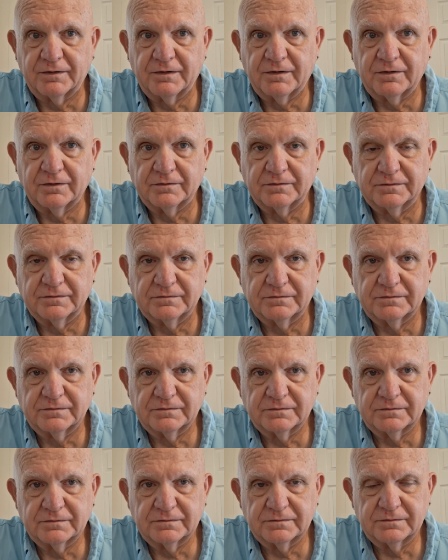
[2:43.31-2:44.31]
know.
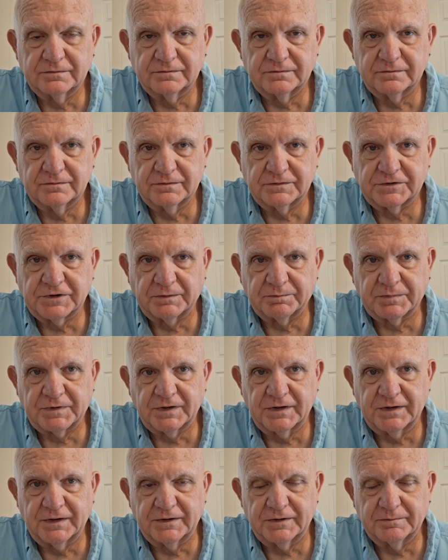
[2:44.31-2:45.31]
It's up to
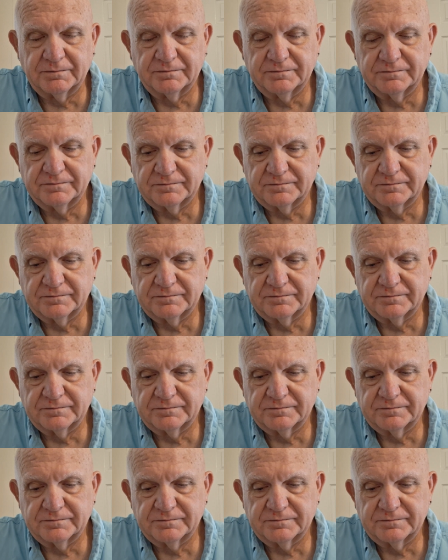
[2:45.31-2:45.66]
him.